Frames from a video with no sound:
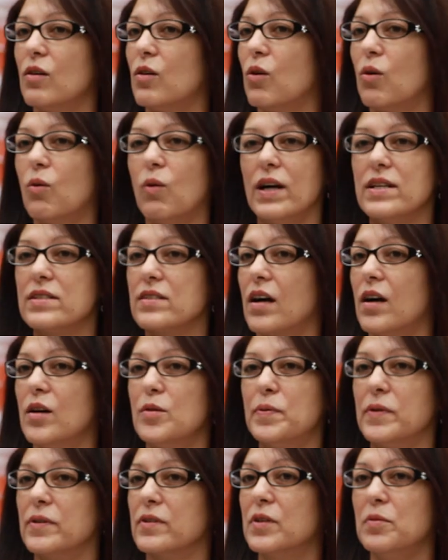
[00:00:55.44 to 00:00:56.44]
Always
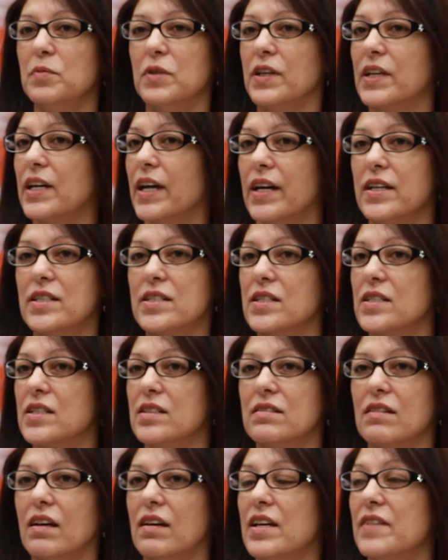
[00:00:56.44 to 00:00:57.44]
open
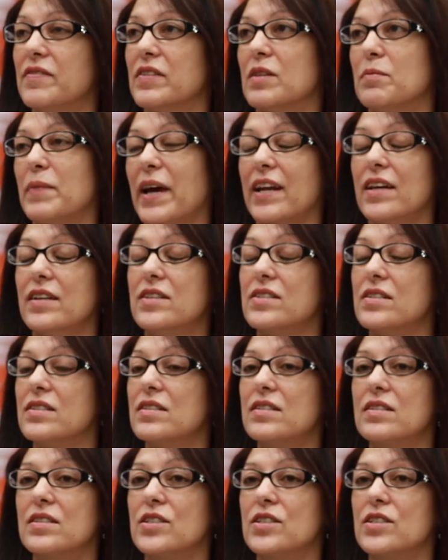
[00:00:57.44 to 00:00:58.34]
communication, even the managers,